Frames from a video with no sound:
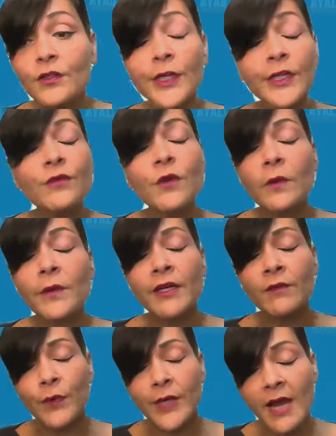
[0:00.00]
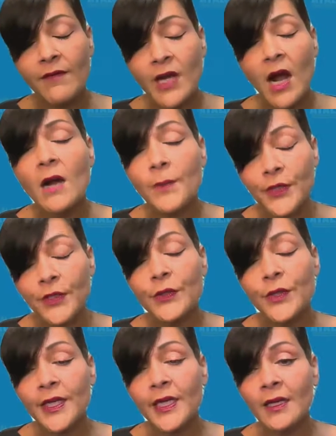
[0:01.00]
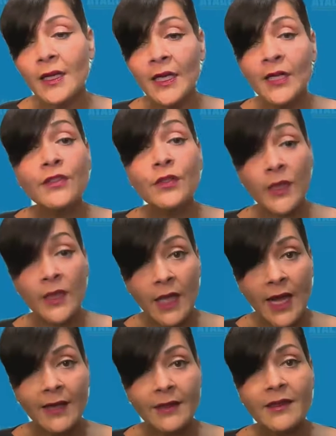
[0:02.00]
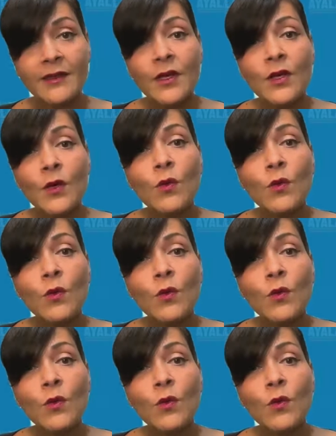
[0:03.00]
transformative. We have an opportunity to elect